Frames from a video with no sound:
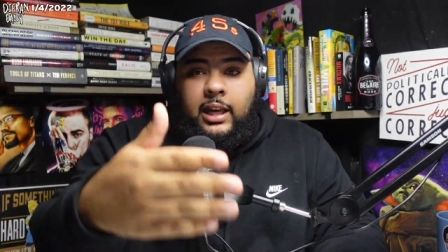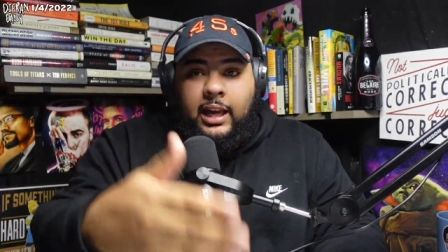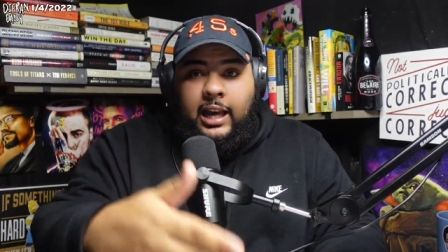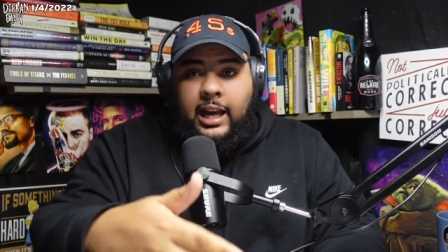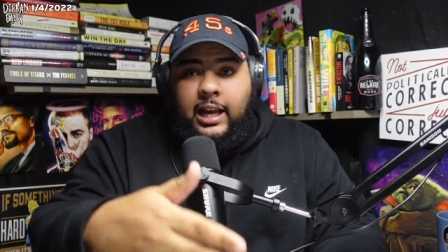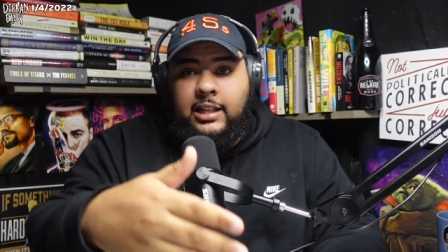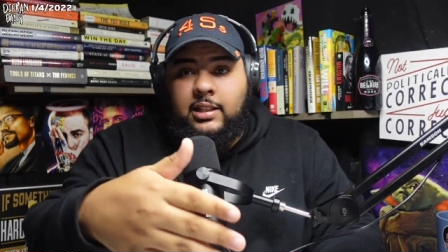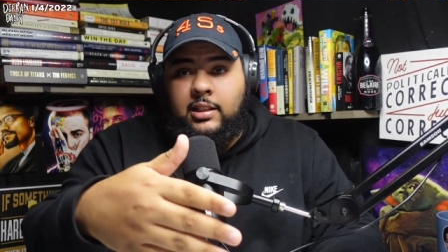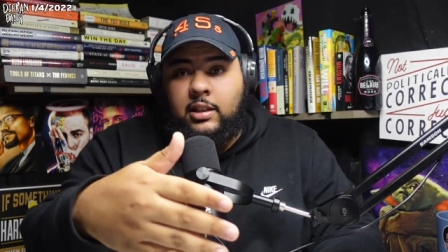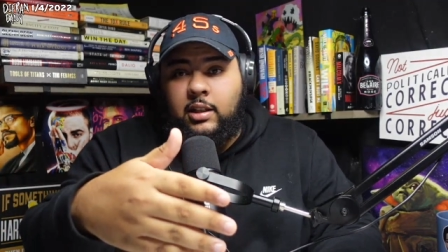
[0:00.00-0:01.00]

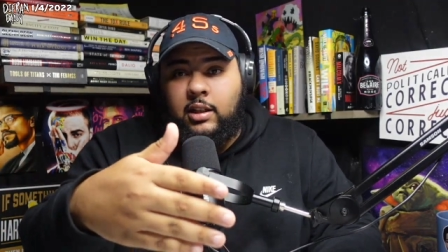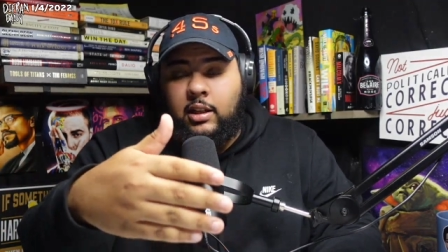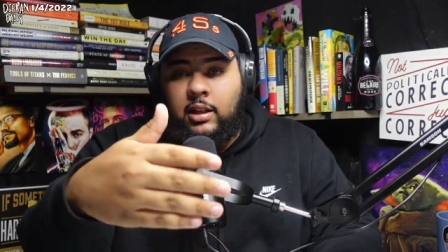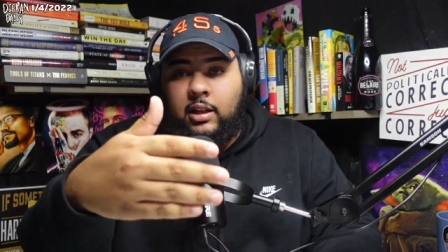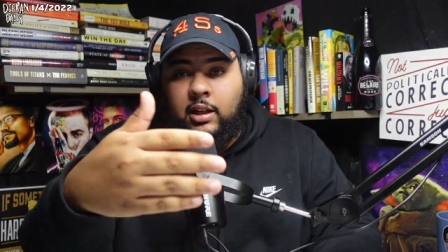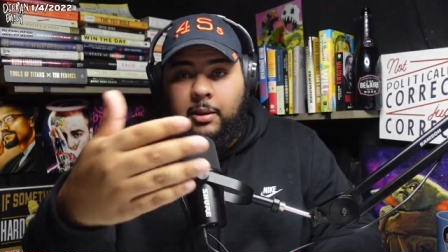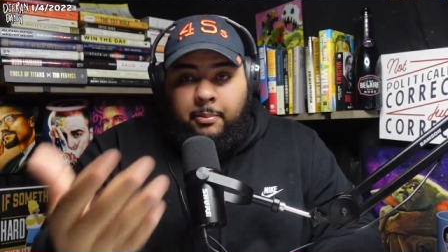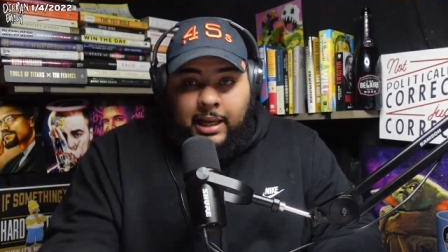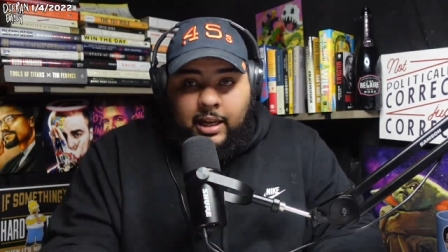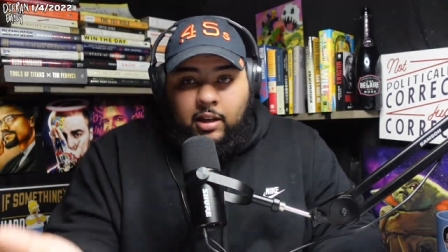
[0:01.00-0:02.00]
as a
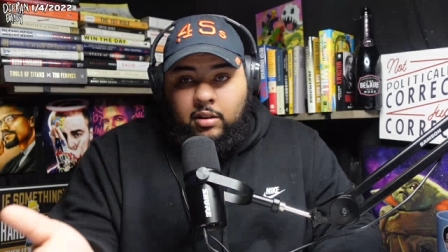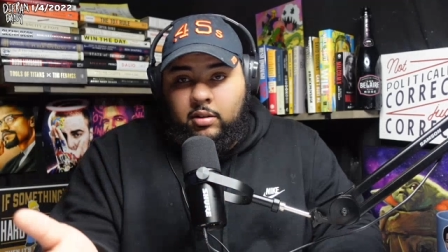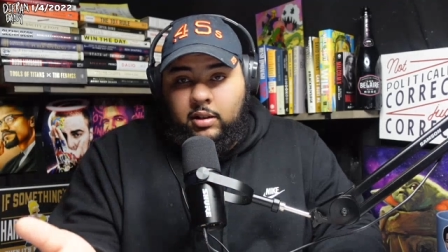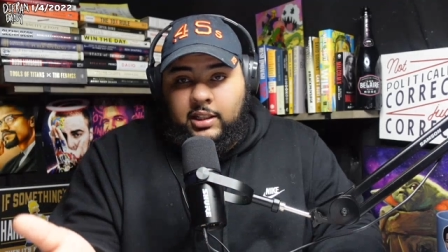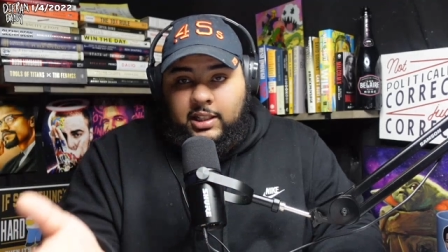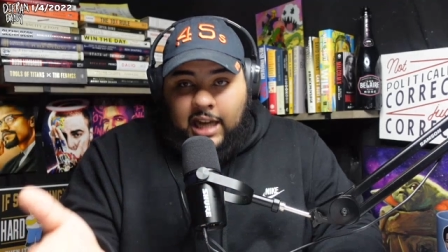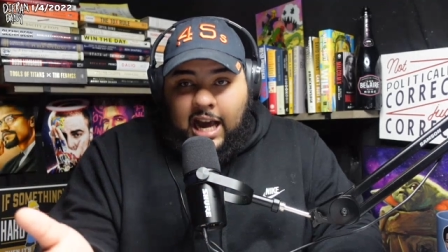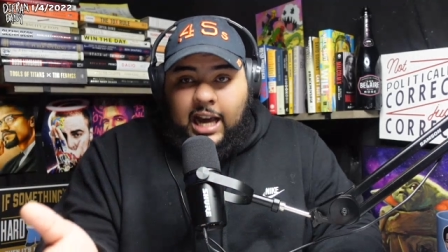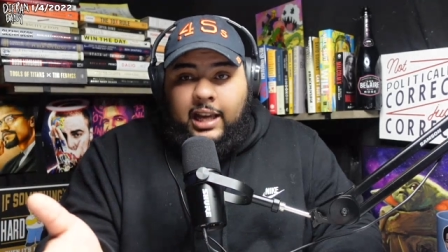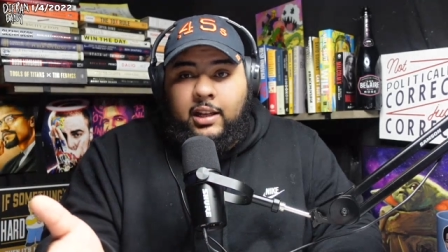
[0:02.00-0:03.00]
male, as a
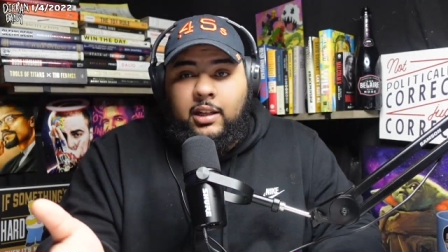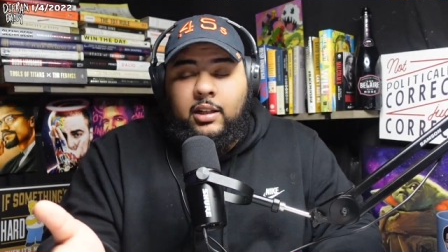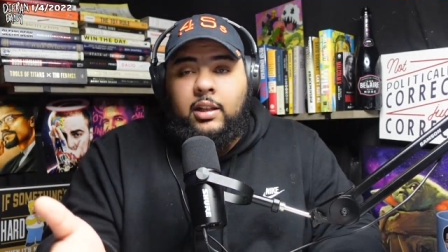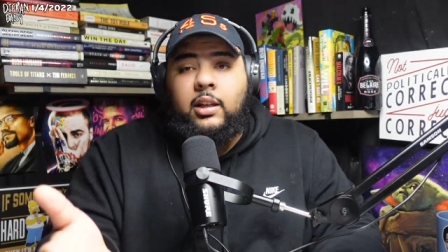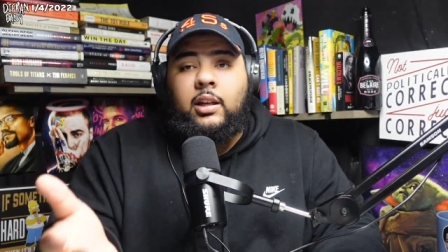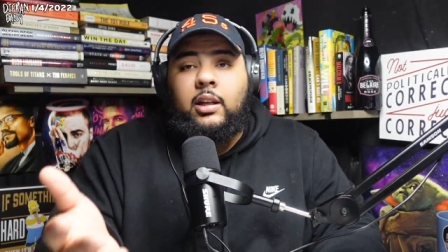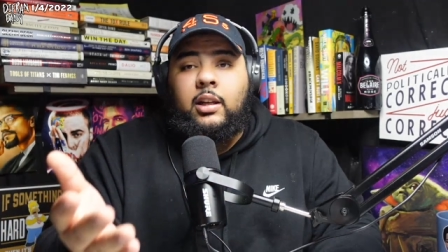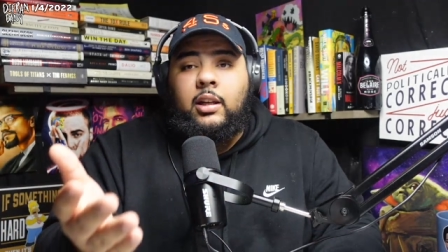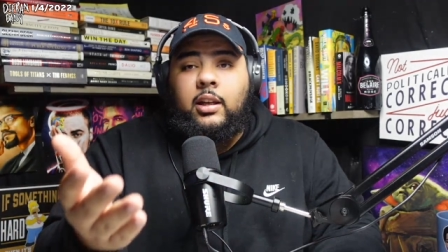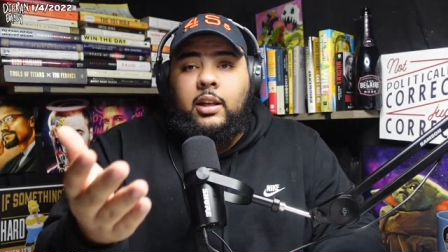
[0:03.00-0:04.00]
guy,
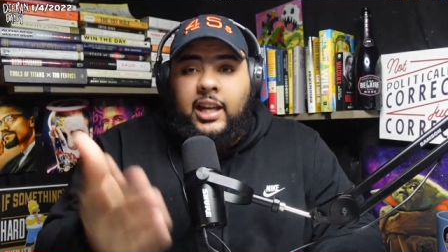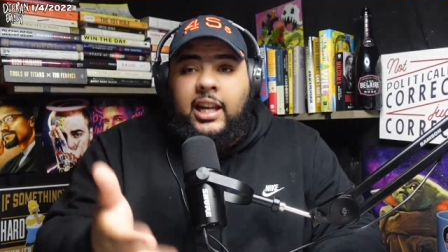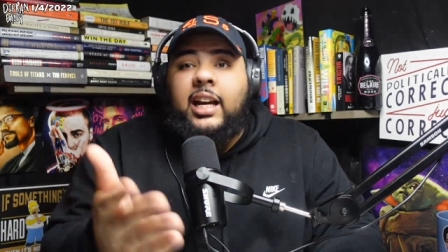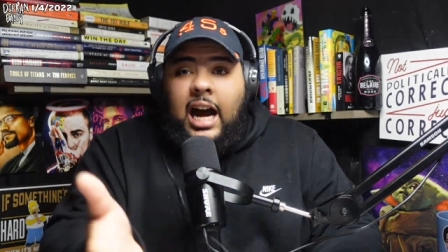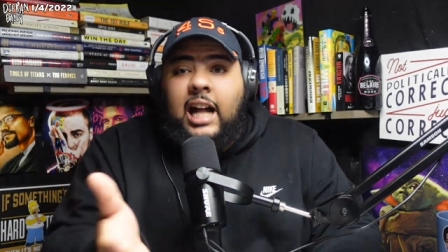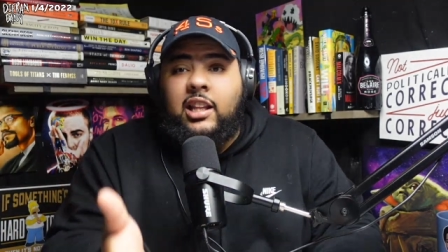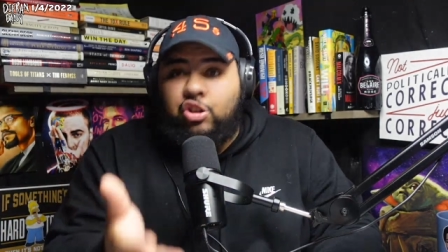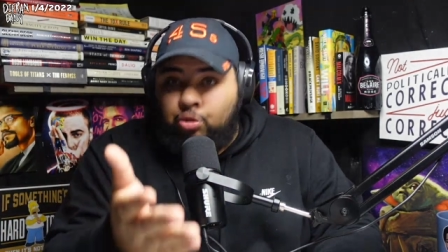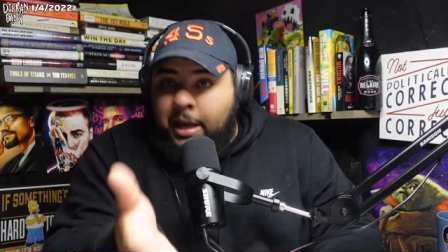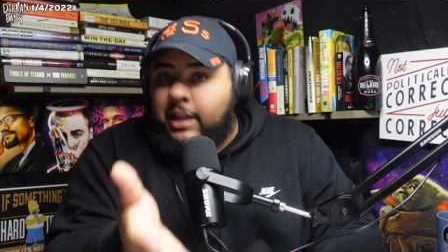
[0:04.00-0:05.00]
in college, you
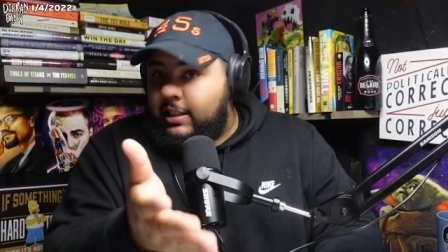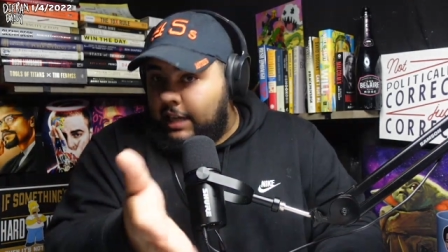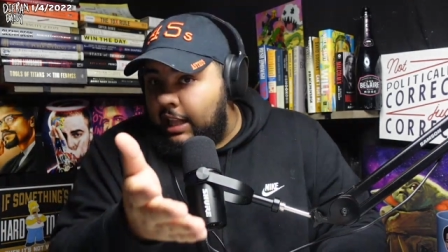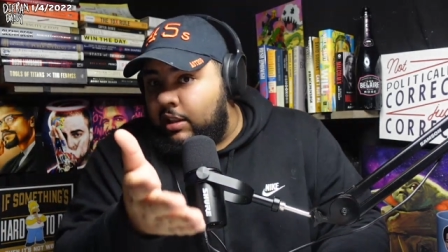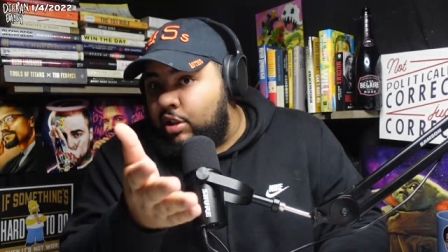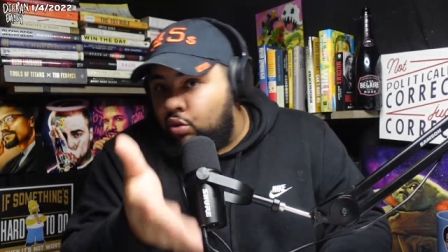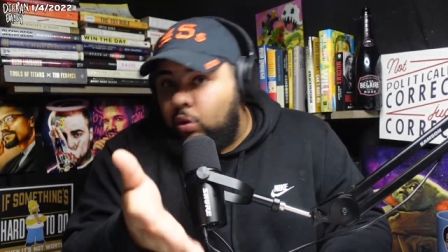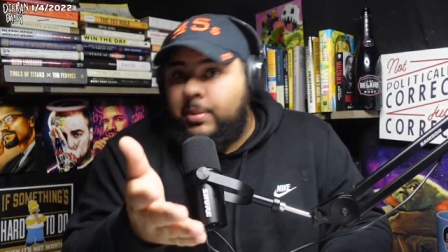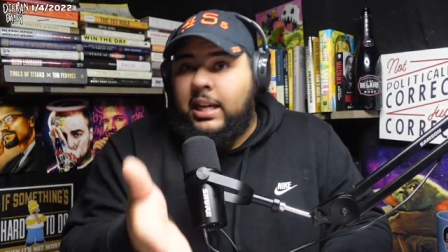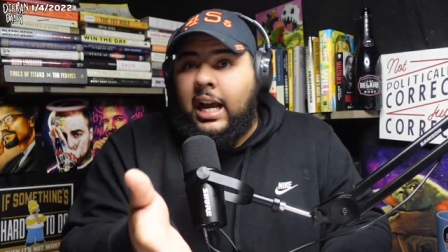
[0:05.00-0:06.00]
made it to college to swim
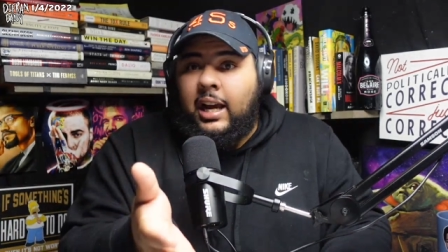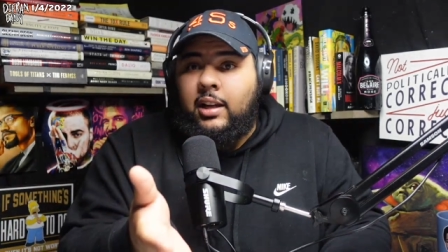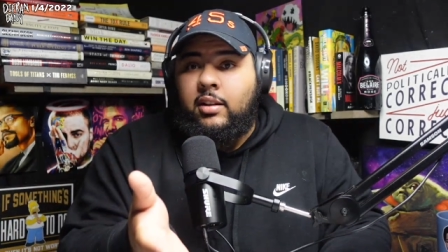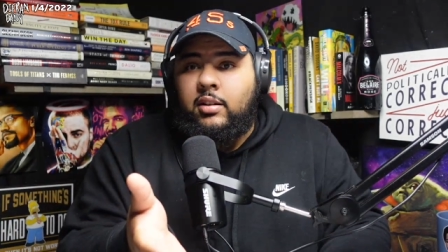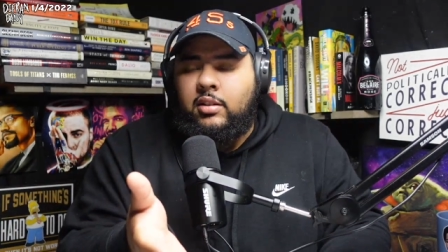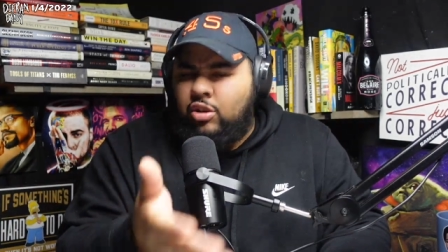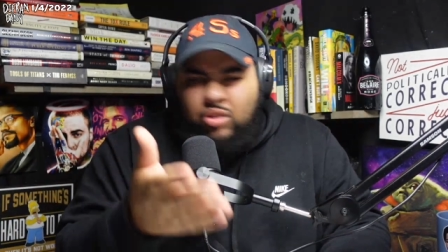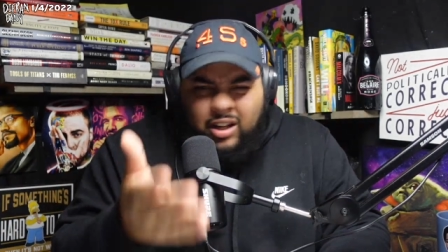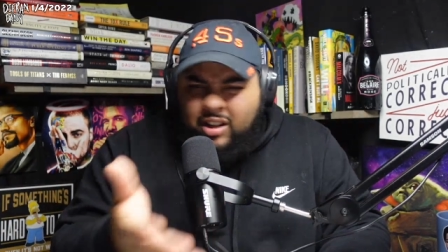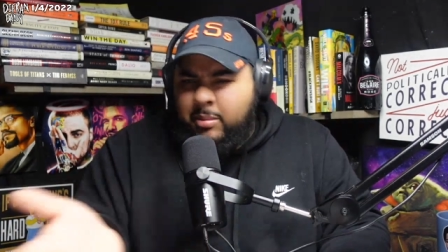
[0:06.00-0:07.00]
as a guy. So you know
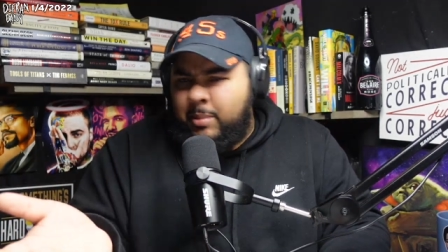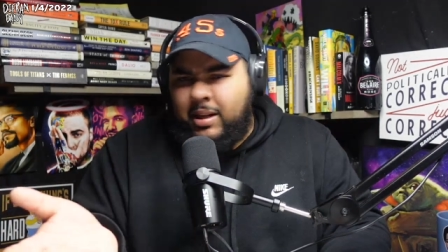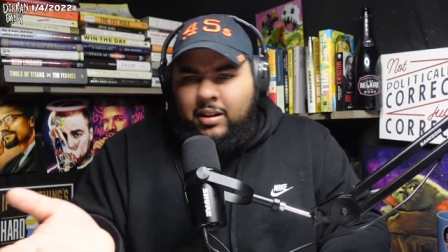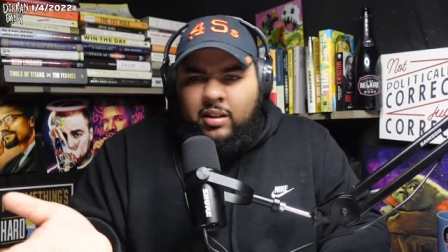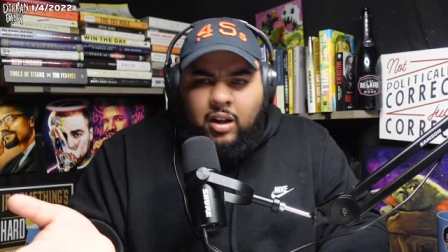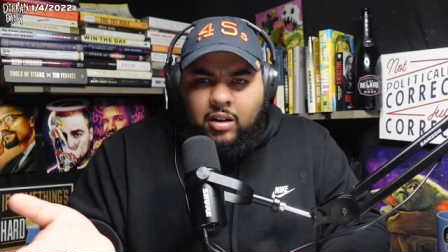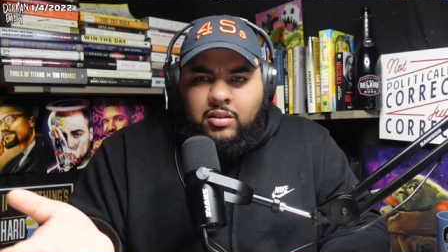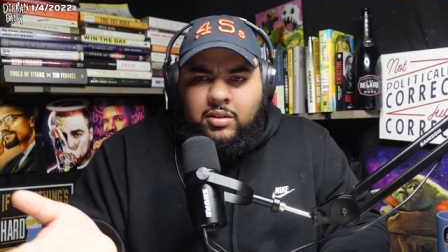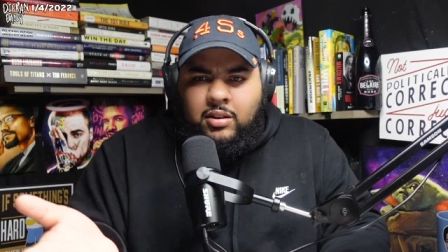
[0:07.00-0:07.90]
you're going to be better than the girls.